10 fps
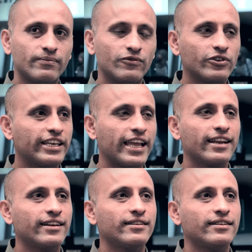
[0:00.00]
we
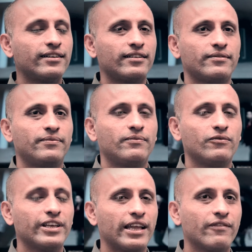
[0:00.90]
can
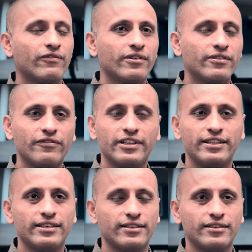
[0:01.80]
work
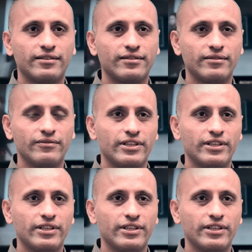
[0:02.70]
with the